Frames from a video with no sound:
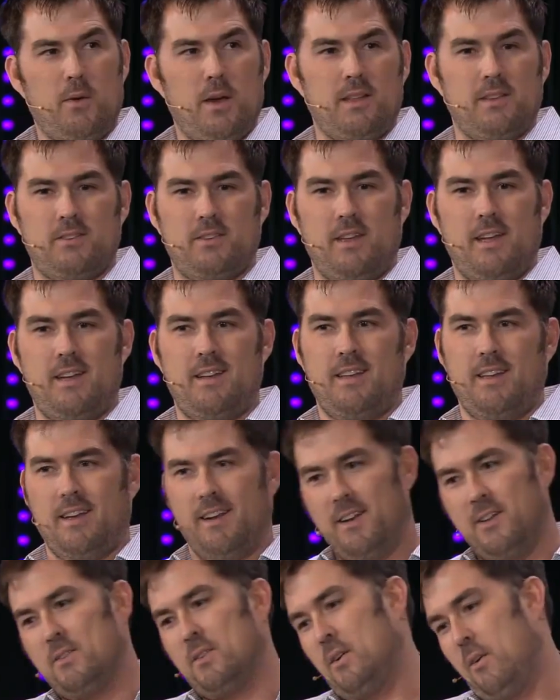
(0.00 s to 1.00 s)
wet and sandy."
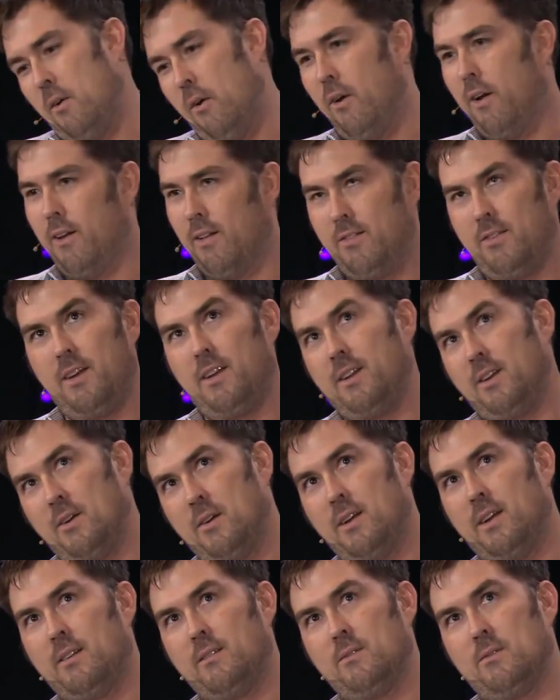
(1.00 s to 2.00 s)
And I was like, "All right." So I had to
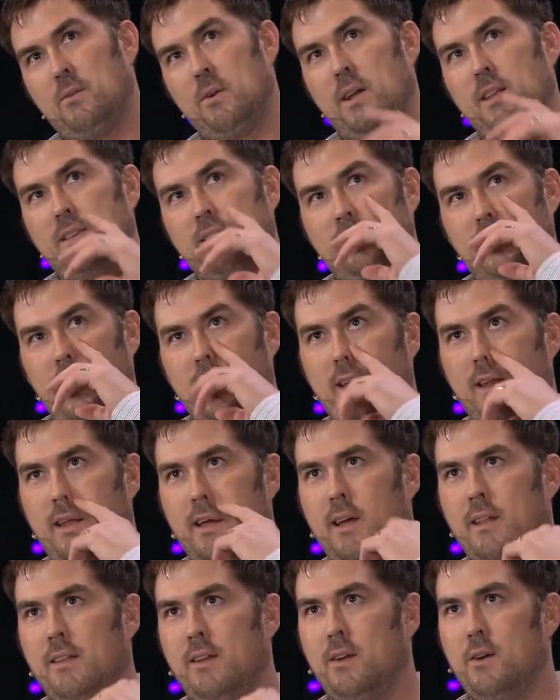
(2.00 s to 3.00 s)
go get wet and sandy
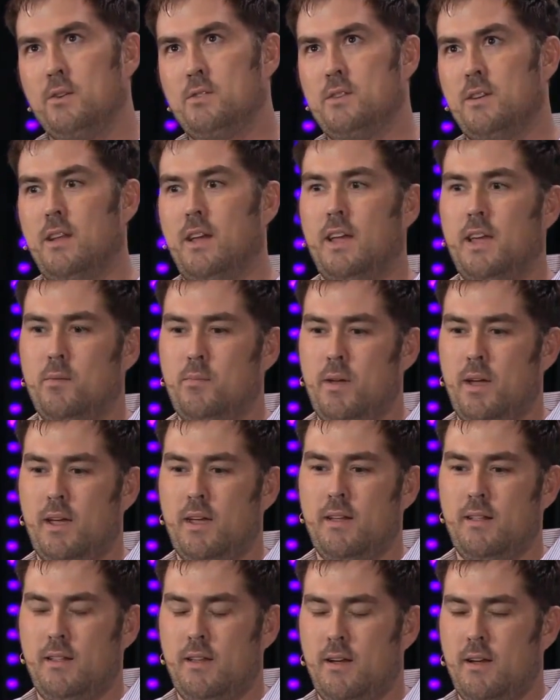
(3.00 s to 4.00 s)
down in the ocean. I get
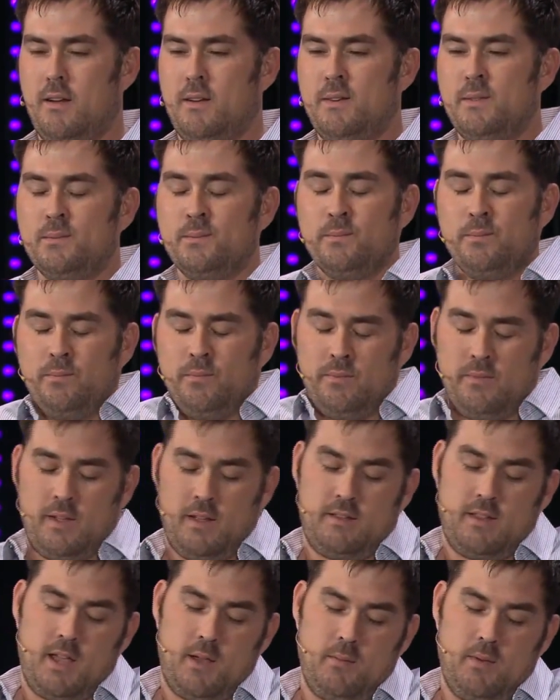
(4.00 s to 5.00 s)
back in there.
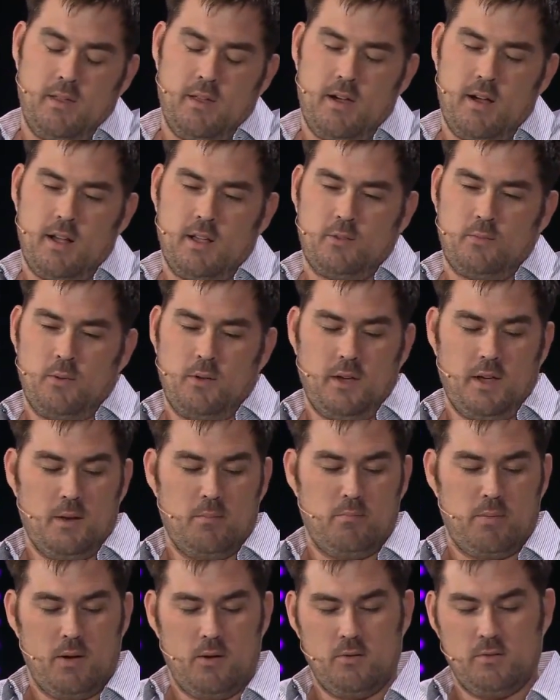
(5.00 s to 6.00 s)
They take me to the hospital. I get
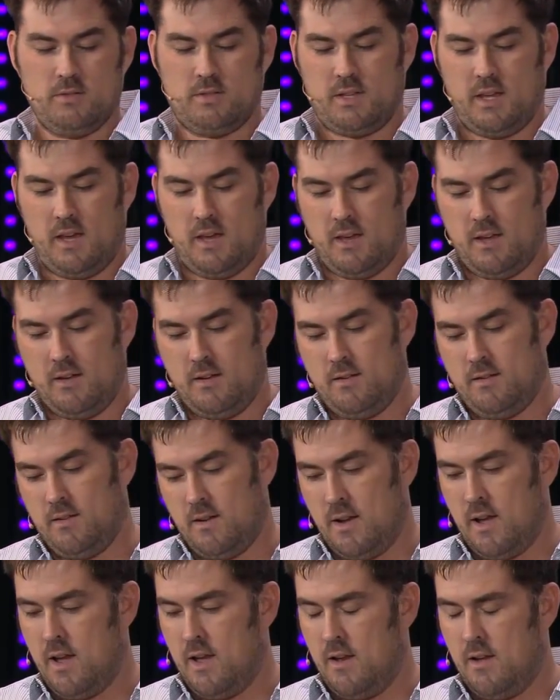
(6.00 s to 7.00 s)
a bone scan.
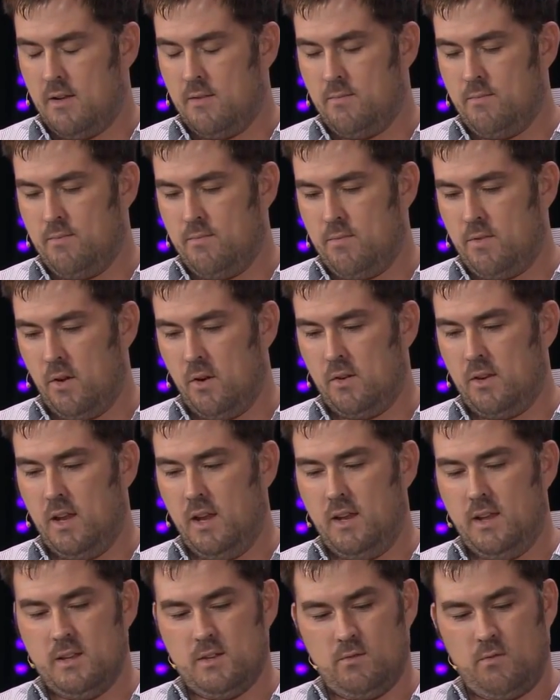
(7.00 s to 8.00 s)
And I had a
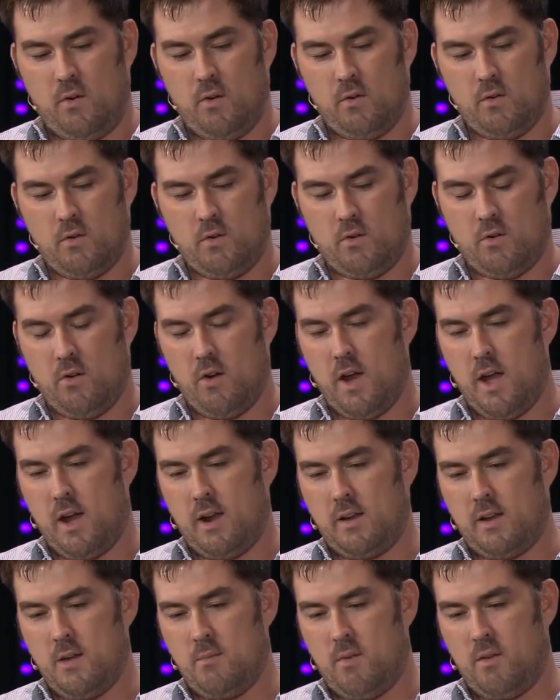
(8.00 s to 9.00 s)
13-inch vertical
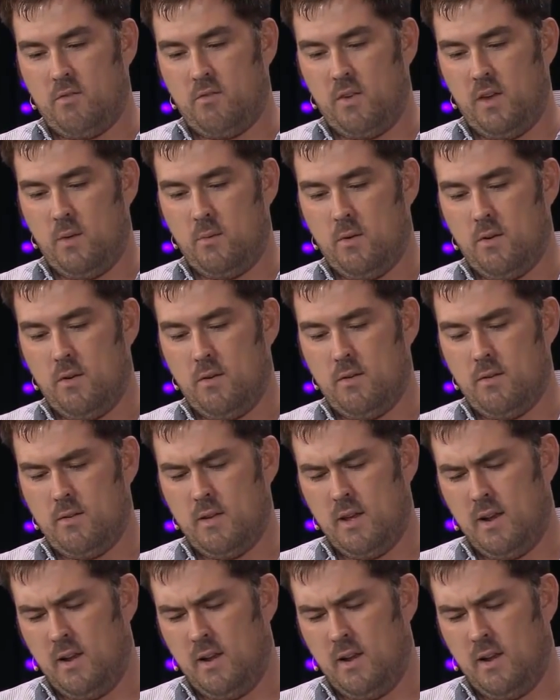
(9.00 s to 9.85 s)
crack down my femur. I